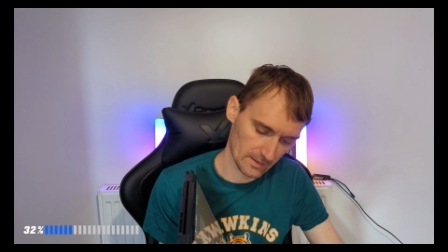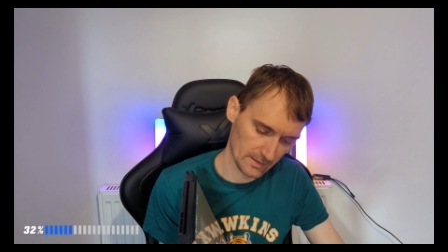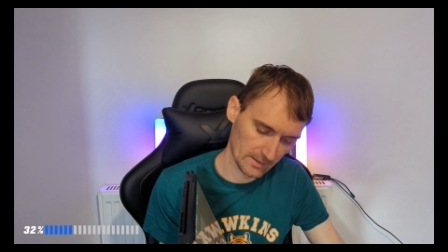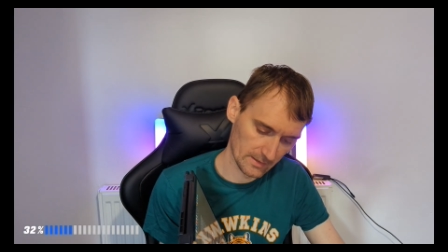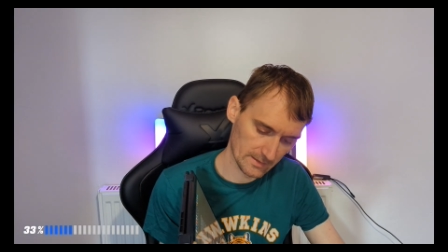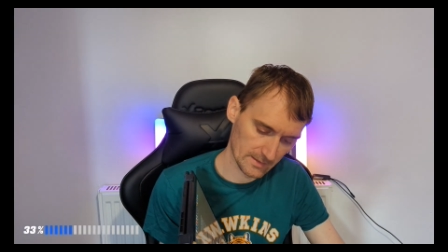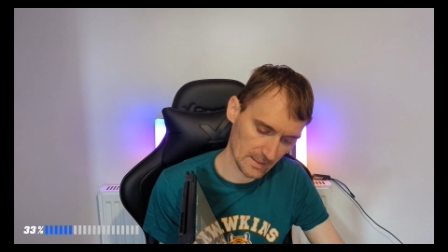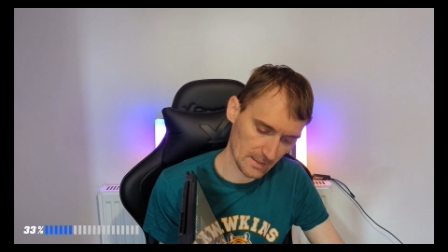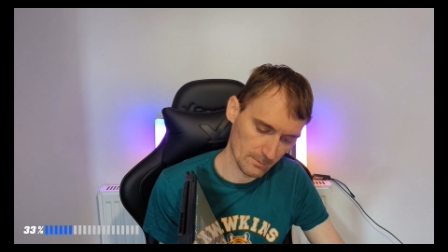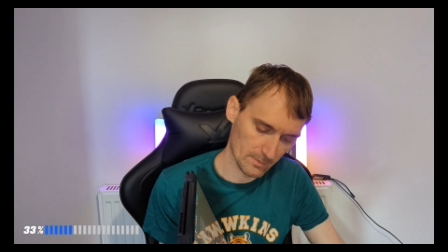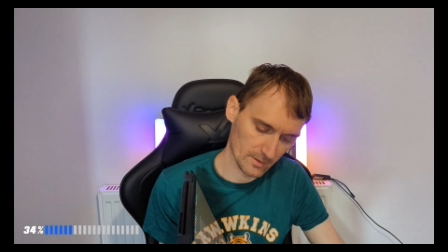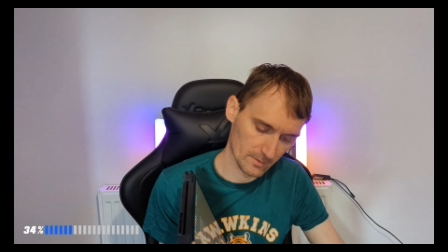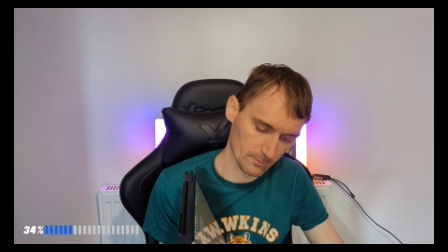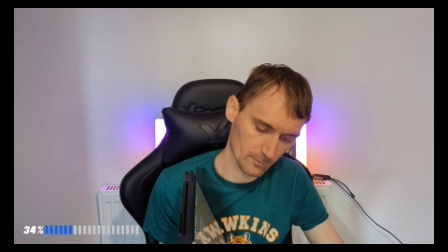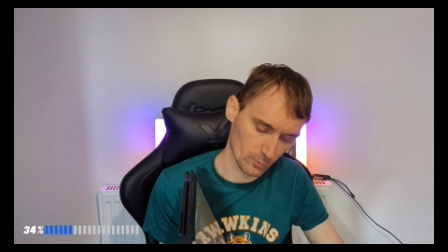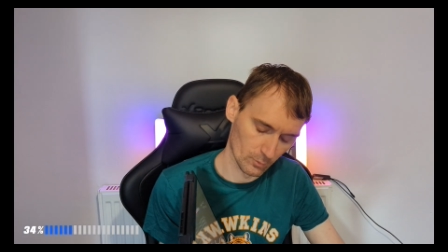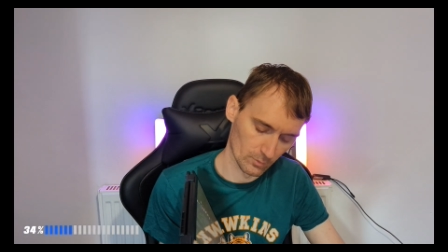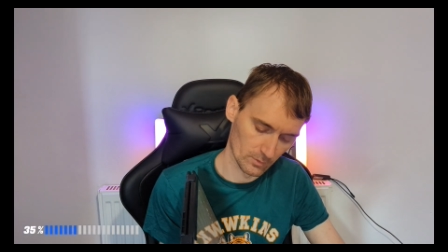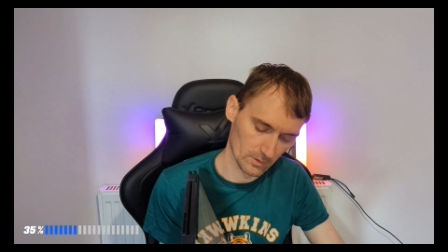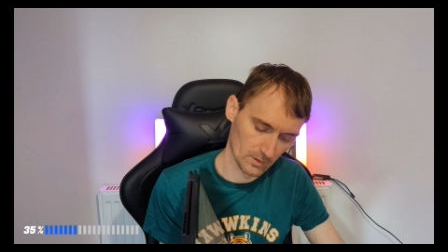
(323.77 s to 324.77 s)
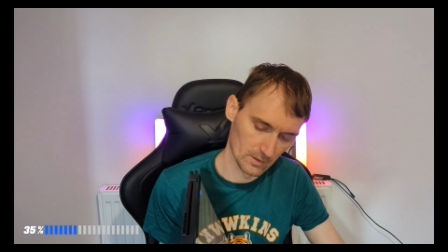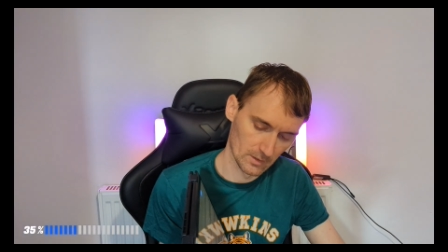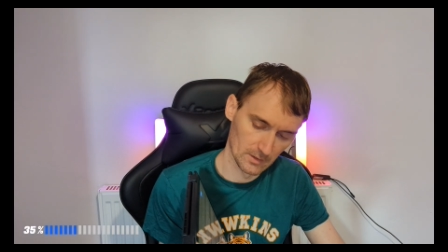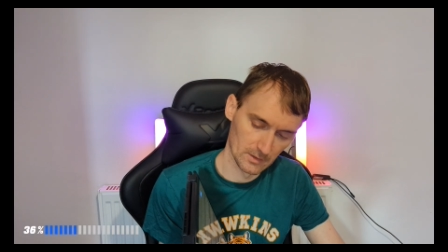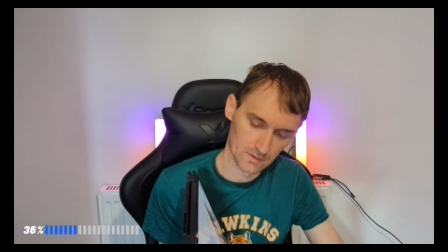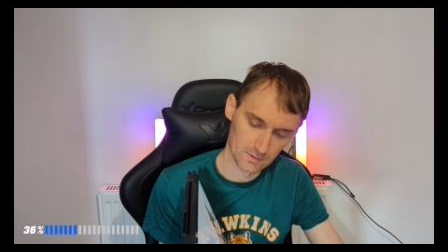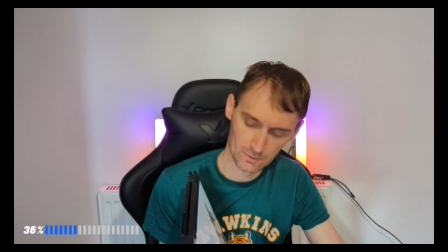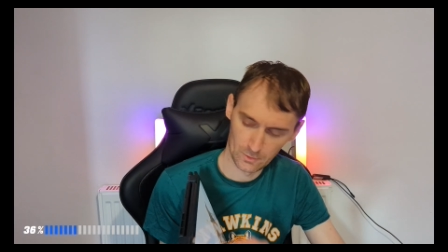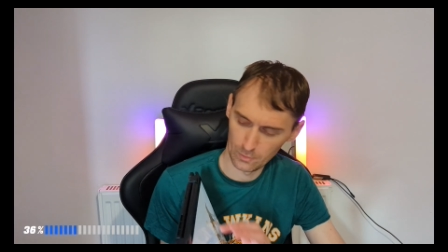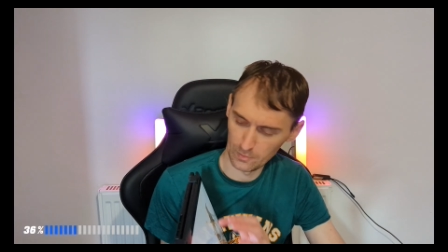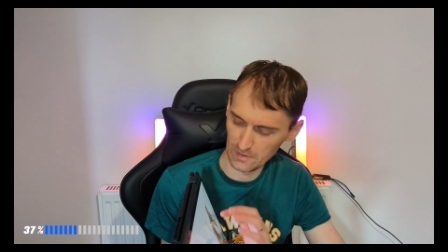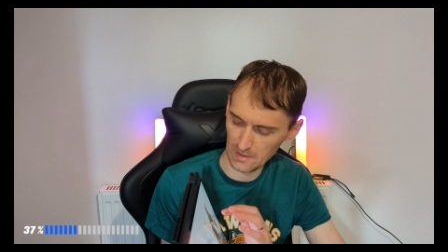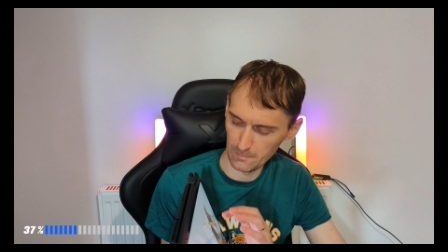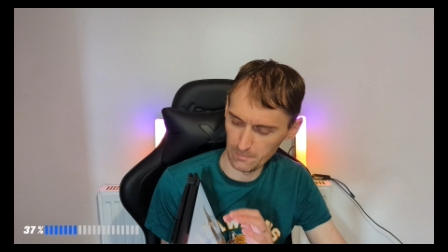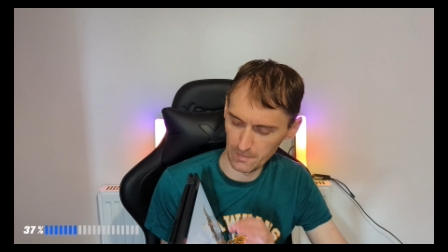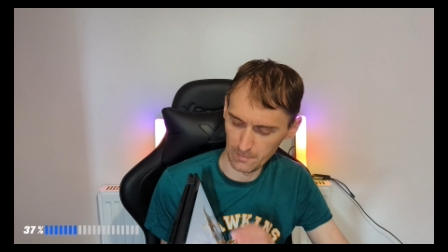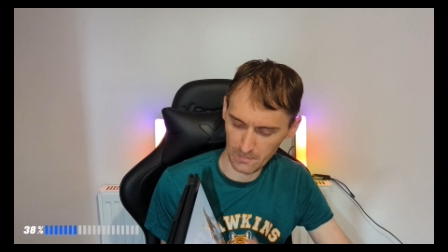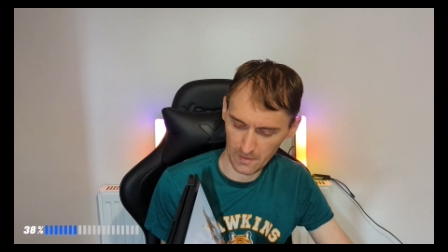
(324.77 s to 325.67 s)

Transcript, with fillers: in tablet mode so keep